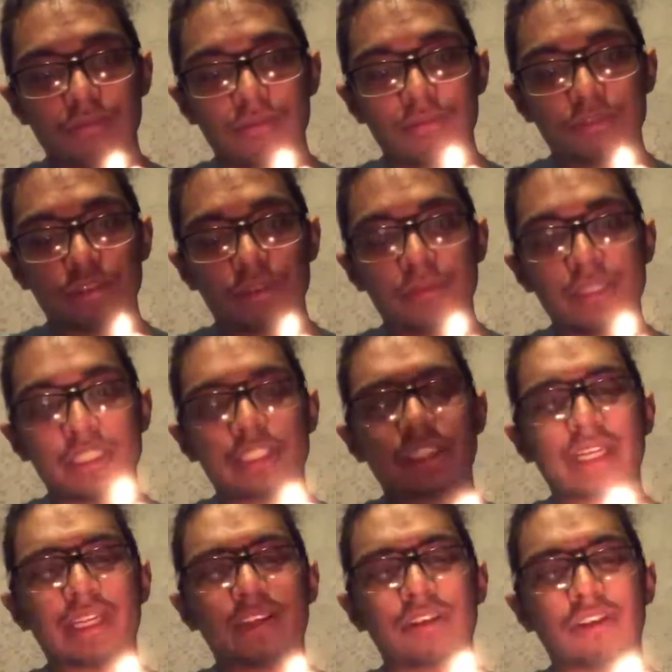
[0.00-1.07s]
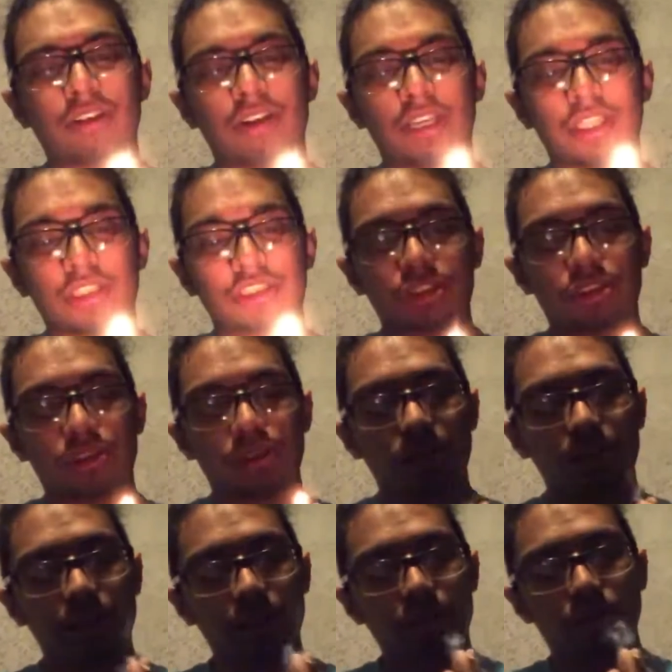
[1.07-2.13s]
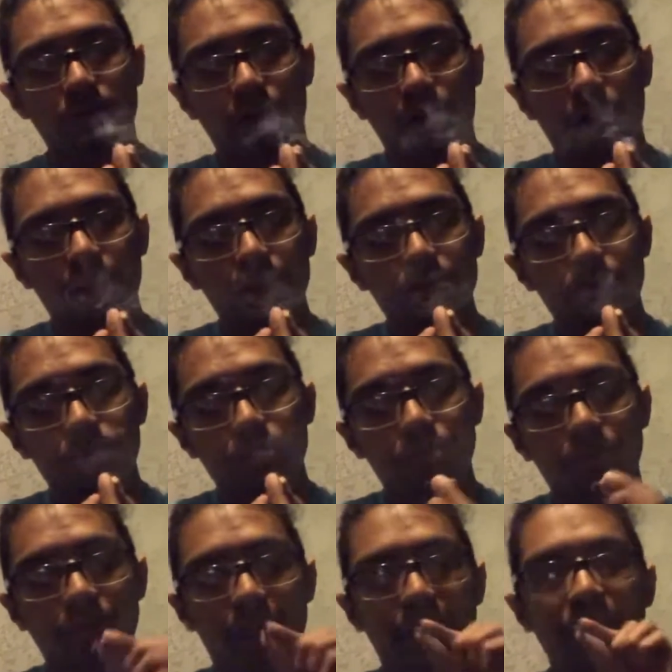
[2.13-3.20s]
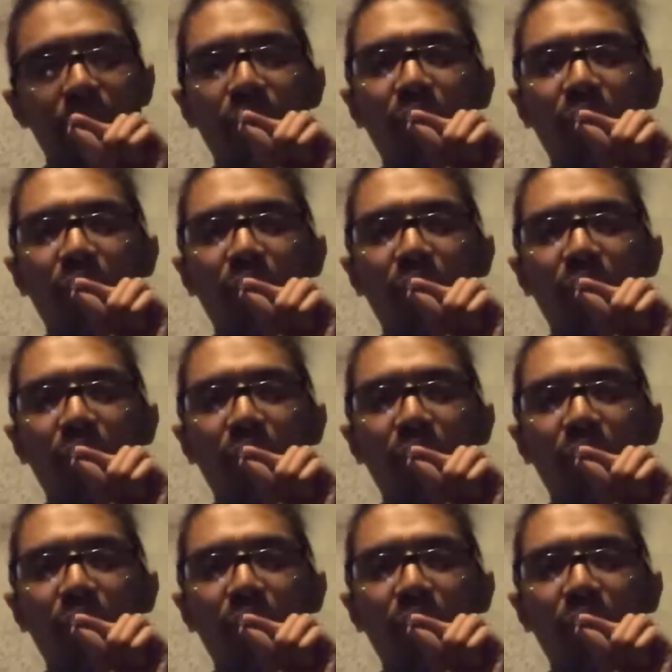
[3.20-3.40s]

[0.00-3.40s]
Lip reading: so we decided to go on a short little walk, right?